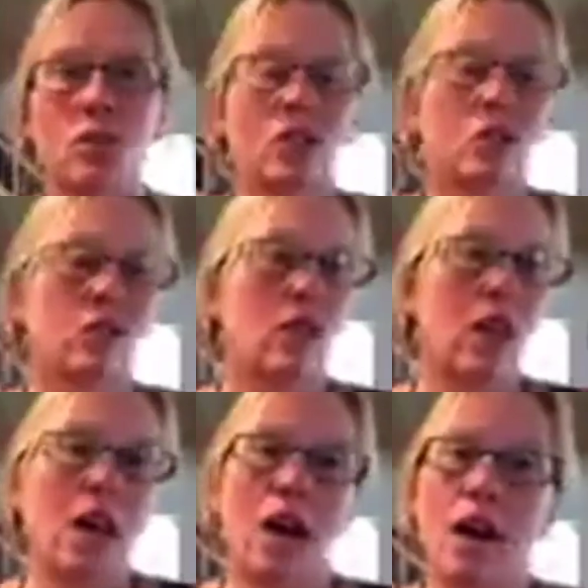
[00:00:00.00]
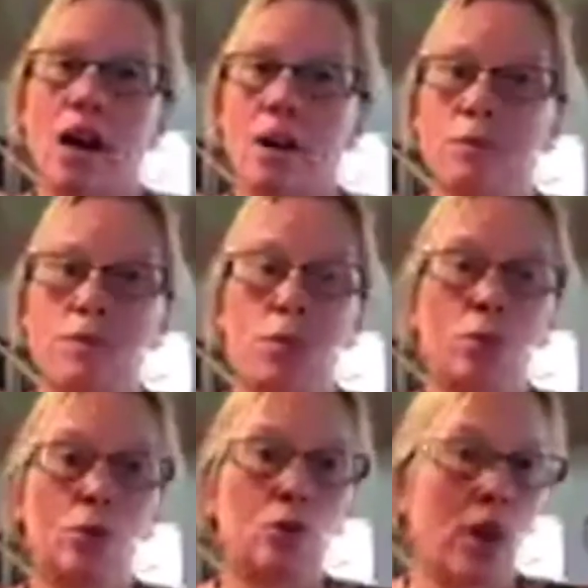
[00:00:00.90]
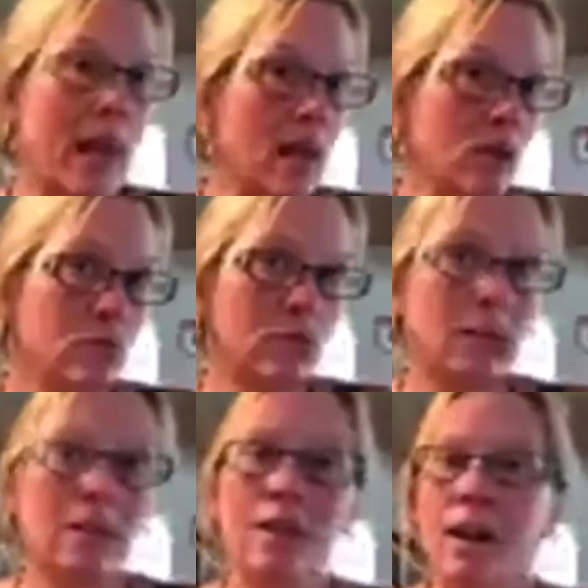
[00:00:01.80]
you can uh, do ground.